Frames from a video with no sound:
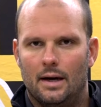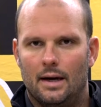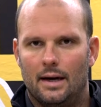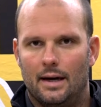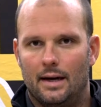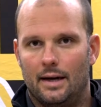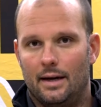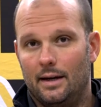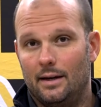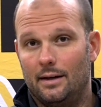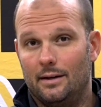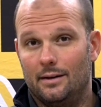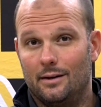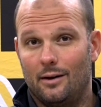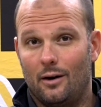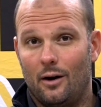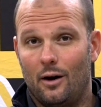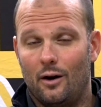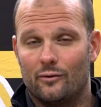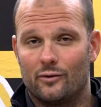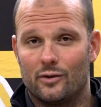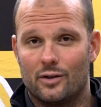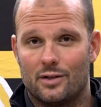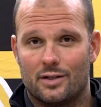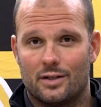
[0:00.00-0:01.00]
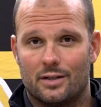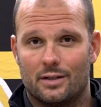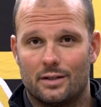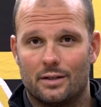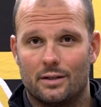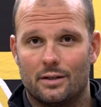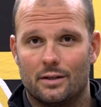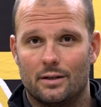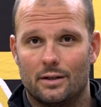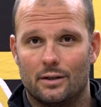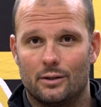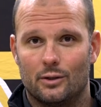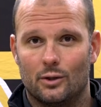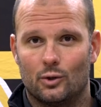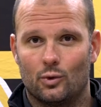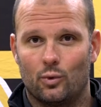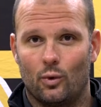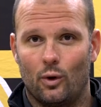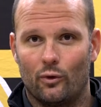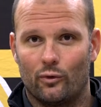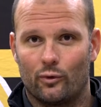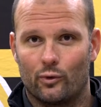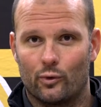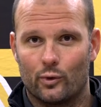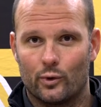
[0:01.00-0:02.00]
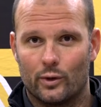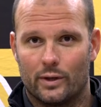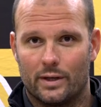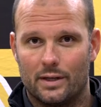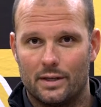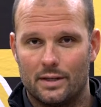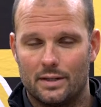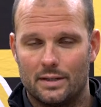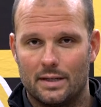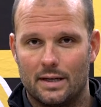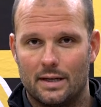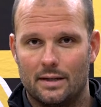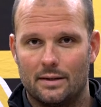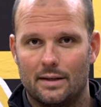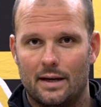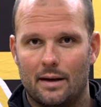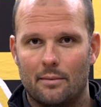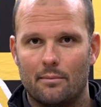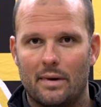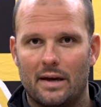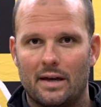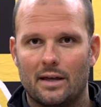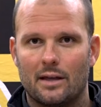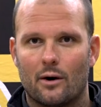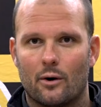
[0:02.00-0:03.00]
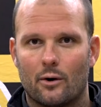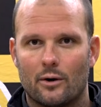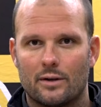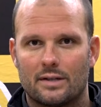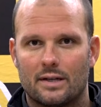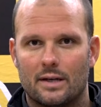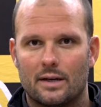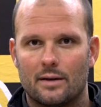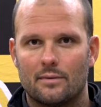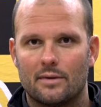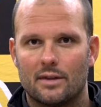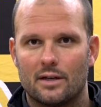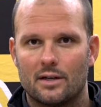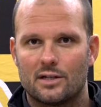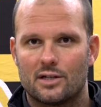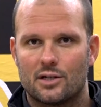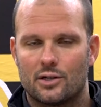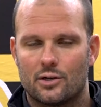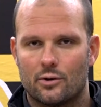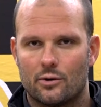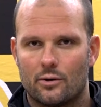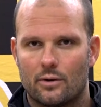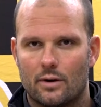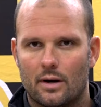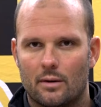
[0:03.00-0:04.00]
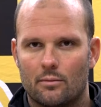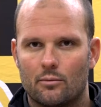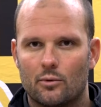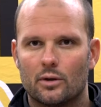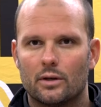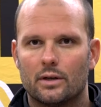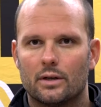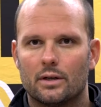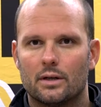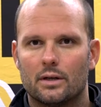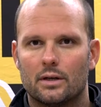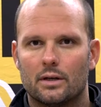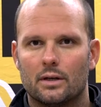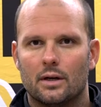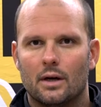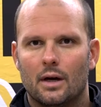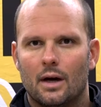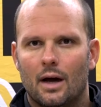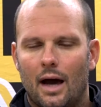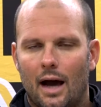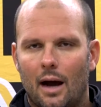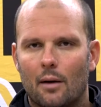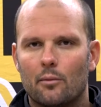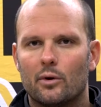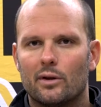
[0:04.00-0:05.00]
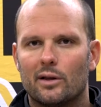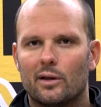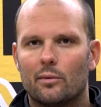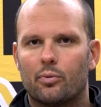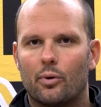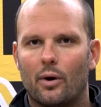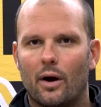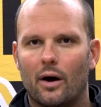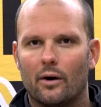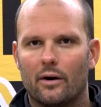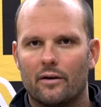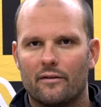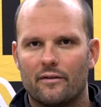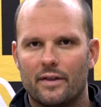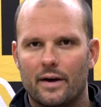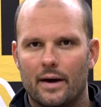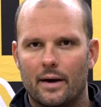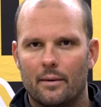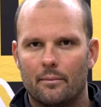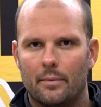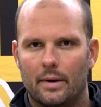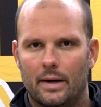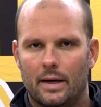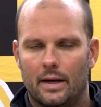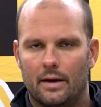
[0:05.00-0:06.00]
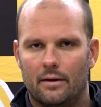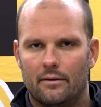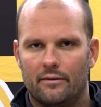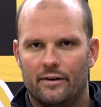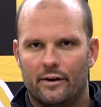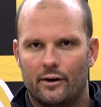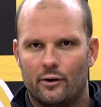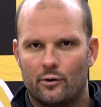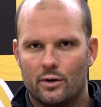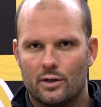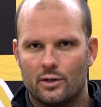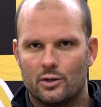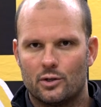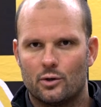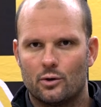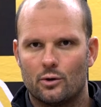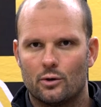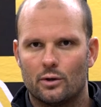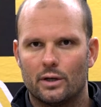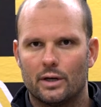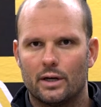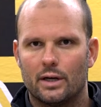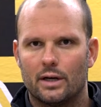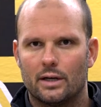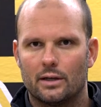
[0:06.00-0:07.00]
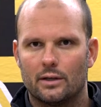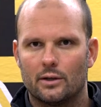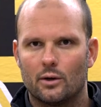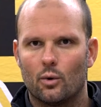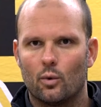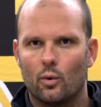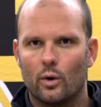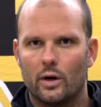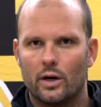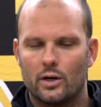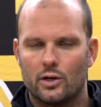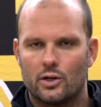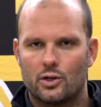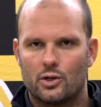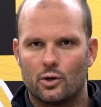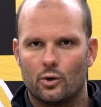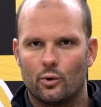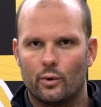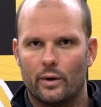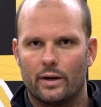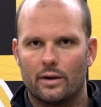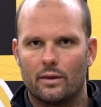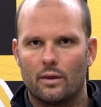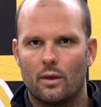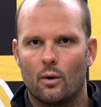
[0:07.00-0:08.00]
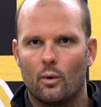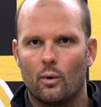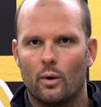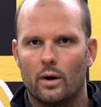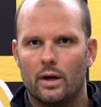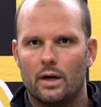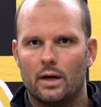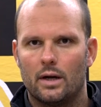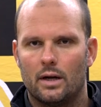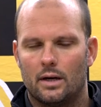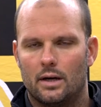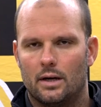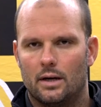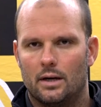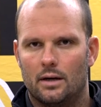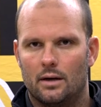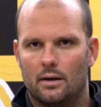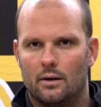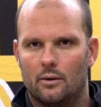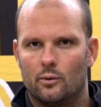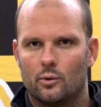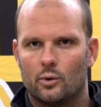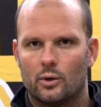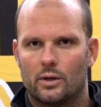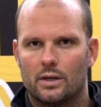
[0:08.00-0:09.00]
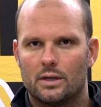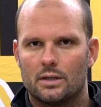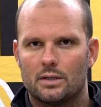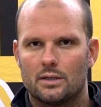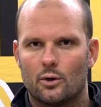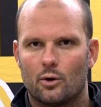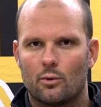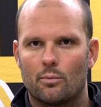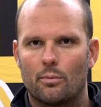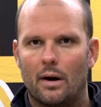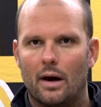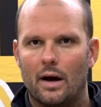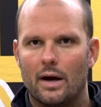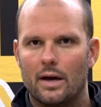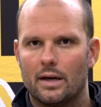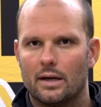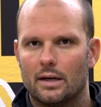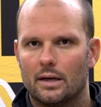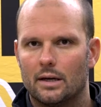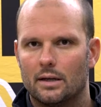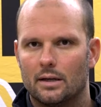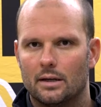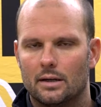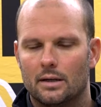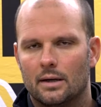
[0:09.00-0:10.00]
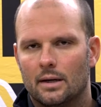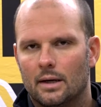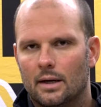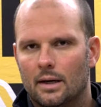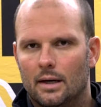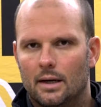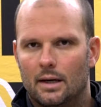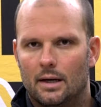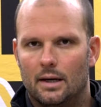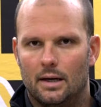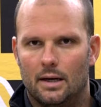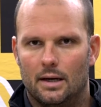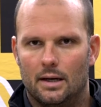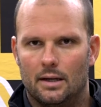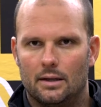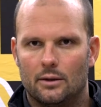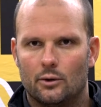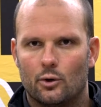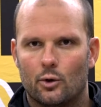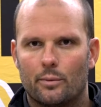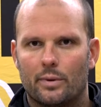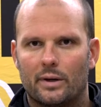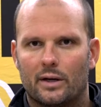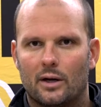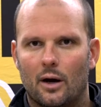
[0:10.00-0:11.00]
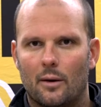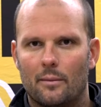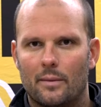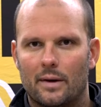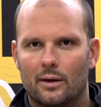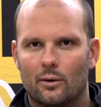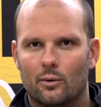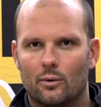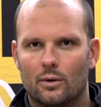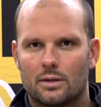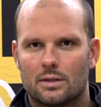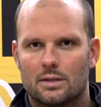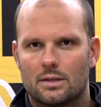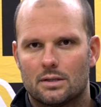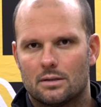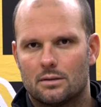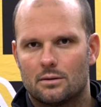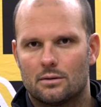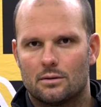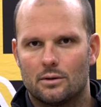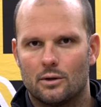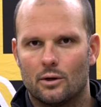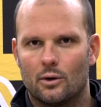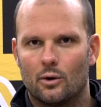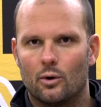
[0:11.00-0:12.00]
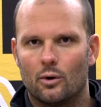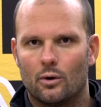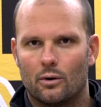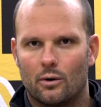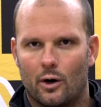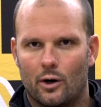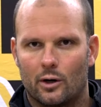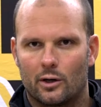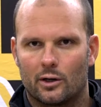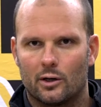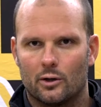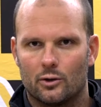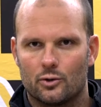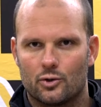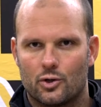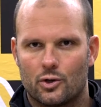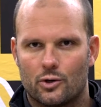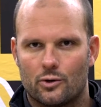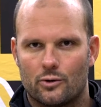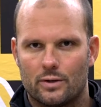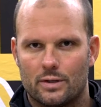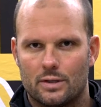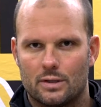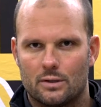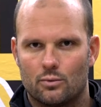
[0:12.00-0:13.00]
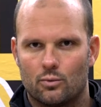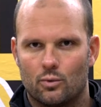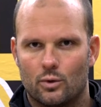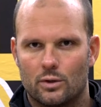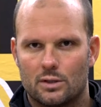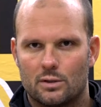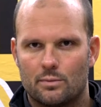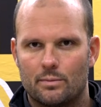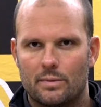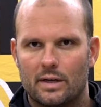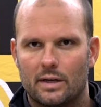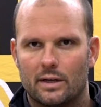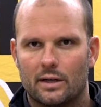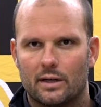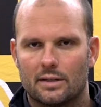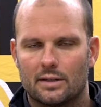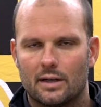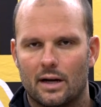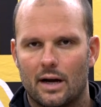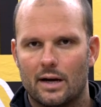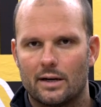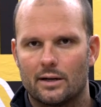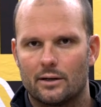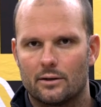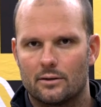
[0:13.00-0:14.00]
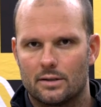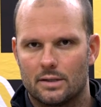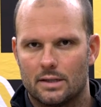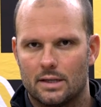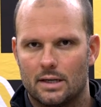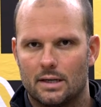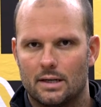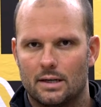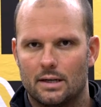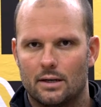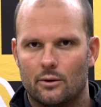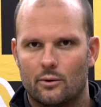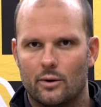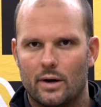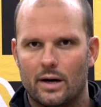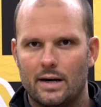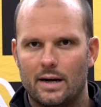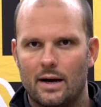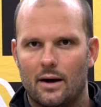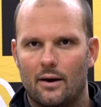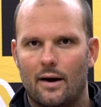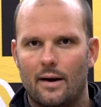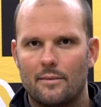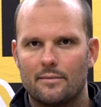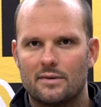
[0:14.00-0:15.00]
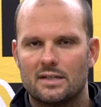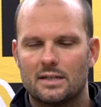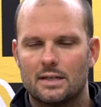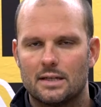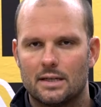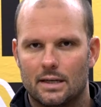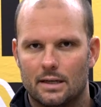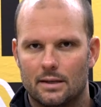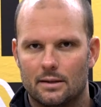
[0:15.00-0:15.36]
and obviously the, the 12 rookies that, that, made our team this year. I'm really, I'm really proud of them. veterans are leading the way, showing the way, and rookies are buying in they're becoming what's, you know, our culture is what's being a Tigers, and uh, right now I'm seeing